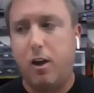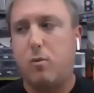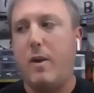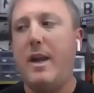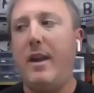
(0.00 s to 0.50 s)

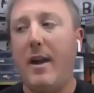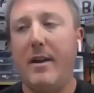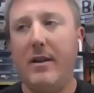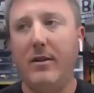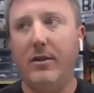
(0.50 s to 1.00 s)
great
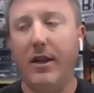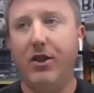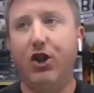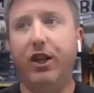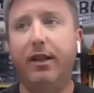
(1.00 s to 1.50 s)
and
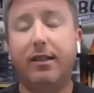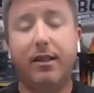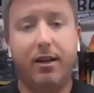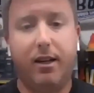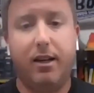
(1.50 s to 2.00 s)
ingenious
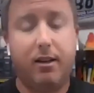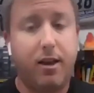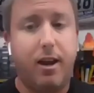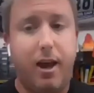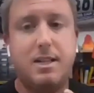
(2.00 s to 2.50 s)
idea
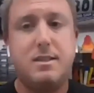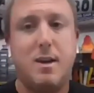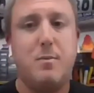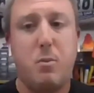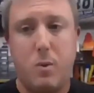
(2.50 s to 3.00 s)
that ends
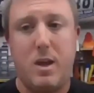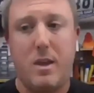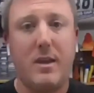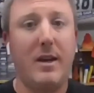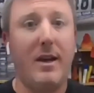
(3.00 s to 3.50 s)
up
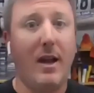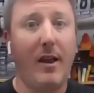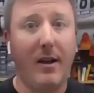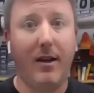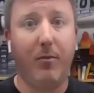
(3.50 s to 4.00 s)
with an
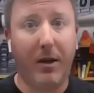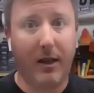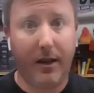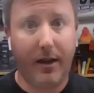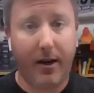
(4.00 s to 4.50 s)
LED
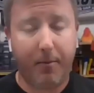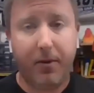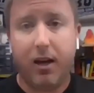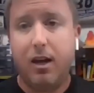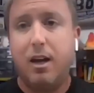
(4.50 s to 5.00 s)
being lit up.
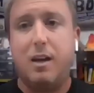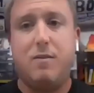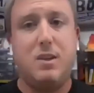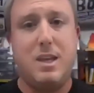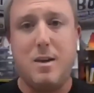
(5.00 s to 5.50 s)

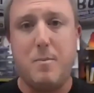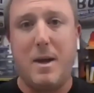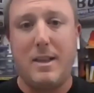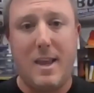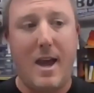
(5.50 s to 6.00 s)
If you think
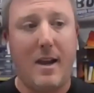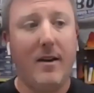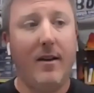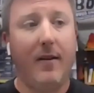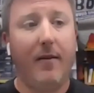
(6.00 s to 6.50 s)
about that,
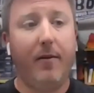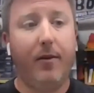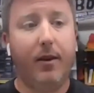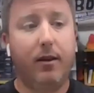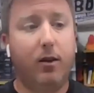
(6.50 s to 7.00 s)

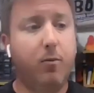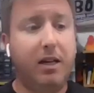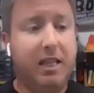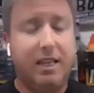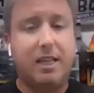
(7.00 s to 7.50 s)
you
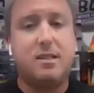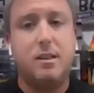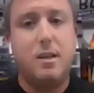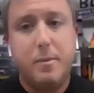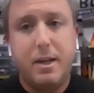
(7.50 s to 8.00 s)
might think that's a
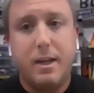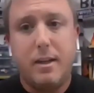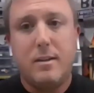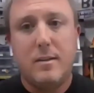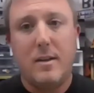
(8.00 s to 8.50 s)

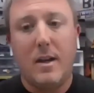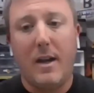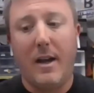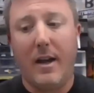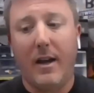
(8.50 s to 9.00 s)
limiting
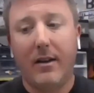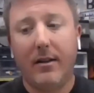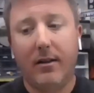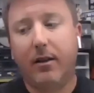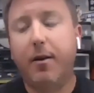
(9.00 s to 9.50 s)
uh,
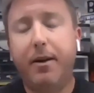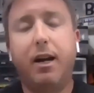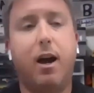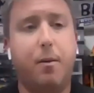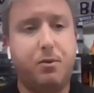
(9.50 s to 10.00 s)

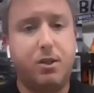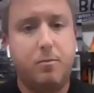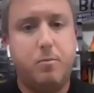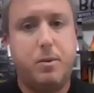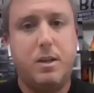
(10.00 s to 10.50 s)
limiting
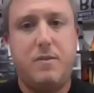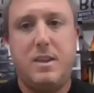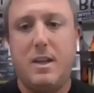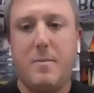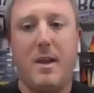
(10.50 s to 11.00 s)
option. But if you
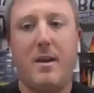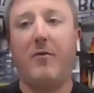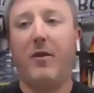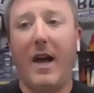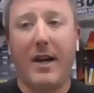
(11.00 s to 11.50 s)
think about it,
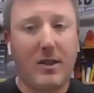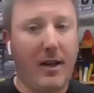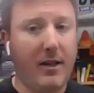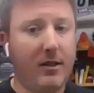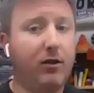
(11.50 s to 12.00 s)

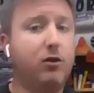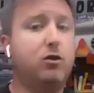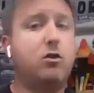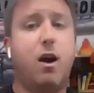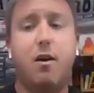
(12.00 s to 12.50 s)
flashlights,
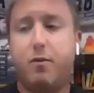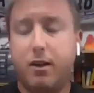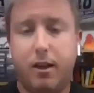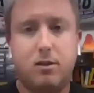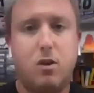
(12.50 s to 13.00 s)

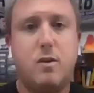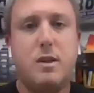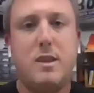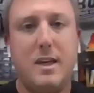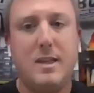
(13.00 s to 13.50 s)
traffic lights, all
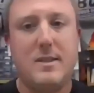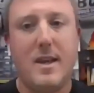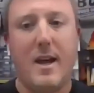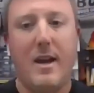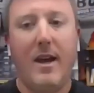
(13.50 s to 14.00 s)
the things
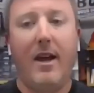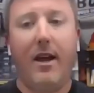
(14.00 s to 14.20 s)
that